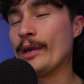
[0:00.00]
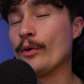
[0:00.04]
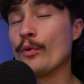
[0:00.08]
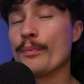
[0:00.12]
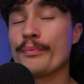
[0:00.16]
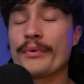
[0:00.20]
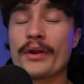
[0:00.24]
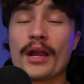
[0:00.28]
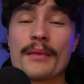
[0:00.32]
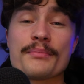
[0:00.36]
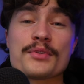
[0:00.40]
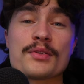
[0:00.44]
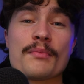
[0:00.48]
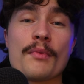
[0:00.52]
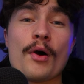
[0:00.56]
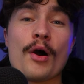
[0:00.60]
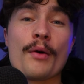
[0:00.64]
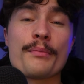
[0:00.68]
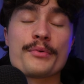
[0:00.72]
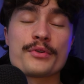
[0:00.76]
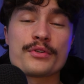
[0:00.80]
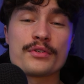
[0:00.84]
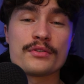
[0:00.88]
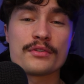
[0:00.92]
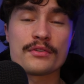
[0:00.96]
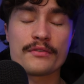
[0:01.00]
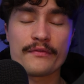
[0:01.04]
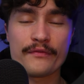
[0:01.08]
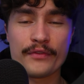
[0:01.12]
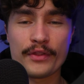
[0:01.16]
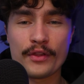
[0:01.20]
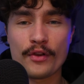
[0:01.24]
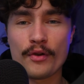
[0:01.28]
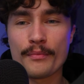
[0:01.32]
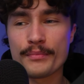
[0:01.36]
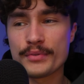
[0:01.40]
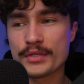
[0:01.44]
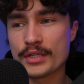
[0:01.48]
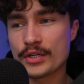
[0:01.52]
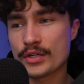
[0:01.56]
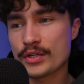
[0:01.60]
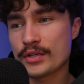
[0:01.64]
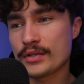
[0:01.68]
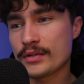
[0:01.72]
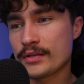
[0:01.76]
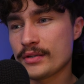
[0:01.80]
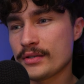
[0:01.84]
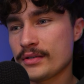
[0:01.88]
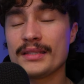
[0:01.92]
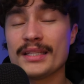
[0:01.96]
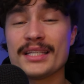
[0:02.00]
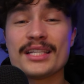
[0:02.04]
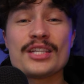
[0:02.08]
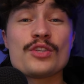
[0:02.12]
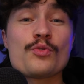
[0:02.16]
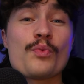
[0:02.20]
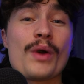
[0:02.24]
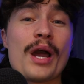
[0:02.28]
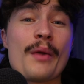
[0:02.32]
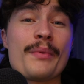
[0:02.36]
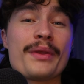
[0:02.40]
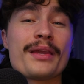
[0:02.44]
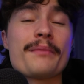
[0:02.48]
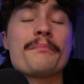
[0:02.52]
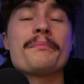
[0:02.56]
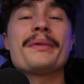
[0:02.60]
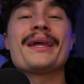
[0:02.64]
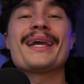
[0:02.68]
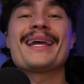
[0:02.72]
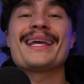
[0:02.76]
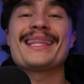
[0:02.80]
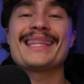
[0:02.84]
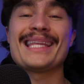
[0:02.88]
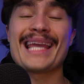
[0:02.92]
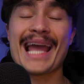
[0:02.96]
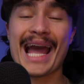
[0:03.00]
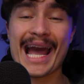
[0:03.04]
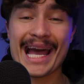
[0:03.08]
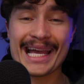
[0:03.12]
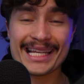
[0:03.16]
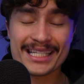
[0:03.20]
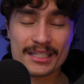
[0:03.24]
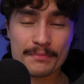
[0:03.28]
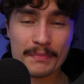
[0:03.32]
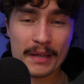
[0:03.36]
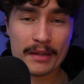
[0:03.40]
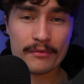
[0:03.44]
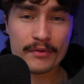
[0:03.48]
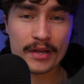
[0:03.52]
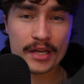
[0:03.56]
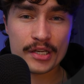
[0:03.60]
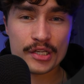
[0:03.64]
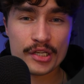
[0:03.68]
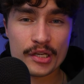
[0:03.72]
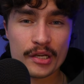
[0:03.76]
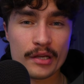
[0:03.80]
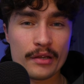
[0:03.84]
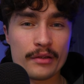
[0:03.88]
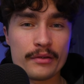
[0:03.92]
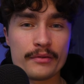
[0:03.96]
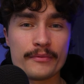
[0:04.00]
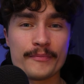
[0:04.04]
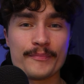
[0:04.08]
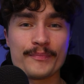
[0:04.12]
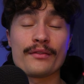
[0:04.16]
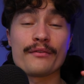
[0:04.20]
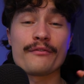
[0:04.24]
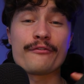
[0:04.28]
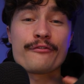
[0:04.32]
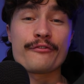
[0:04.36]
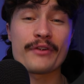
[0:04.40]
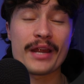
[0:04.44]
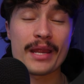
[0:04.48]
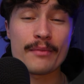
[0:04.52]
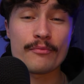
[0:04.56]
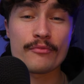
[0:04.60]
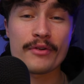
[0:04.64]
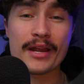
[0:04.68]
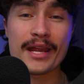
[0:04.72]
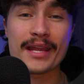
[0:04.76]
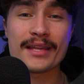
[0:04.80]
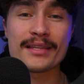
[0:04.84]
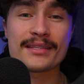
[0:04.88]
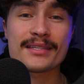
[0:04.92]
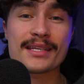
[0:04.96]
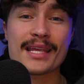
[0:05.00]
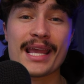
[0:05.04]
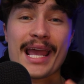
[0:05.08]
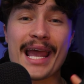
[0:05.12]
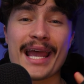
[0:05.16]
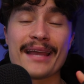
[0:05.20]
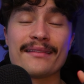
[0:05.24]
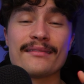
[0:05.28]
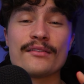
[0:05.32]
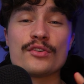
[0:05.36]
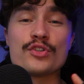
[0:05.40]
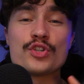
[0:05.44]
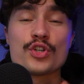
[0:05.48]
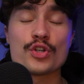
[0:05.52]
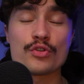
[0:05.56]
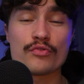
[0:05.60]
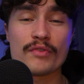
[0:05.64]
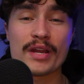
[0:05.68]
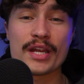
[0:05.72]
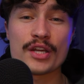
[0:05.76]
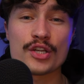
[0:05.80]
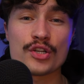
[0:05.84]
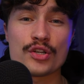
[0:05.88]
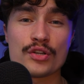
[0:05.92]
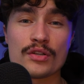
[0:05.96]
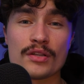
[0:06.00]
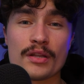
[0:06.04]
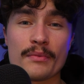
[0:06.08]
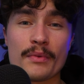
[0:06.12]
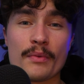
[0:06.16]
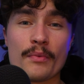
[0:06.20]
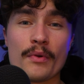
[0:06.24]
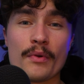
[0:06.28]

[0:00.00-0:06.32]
it will bring up some options for the composition. This is where we can pick the aspect ratio, the frame rate, and the duration that we